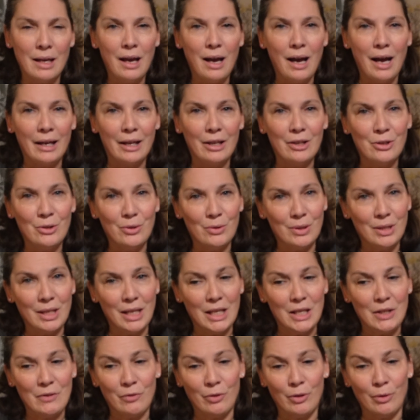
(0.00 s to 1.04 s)
I can use
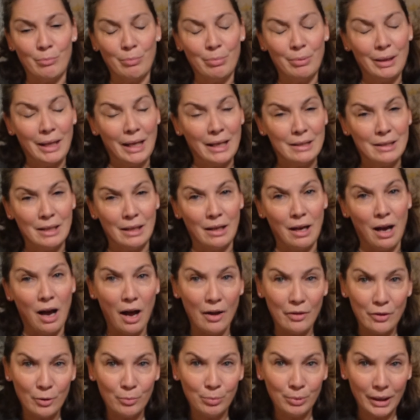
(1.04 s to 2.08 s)
these for planting
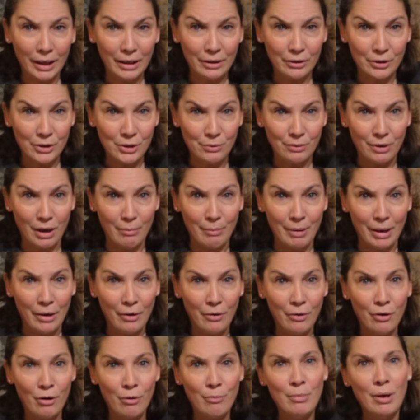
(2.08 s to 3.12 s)
other planters throughout my
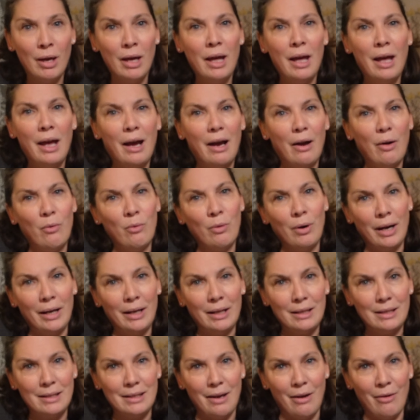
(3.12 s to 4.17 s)
home, or I
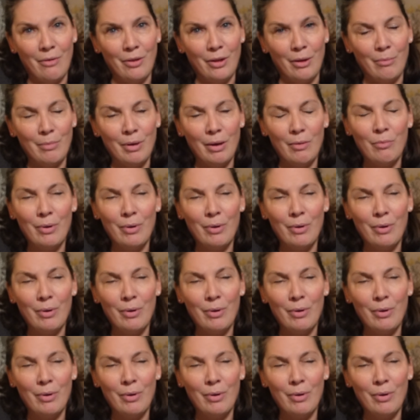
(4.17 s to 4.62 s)
could sell them.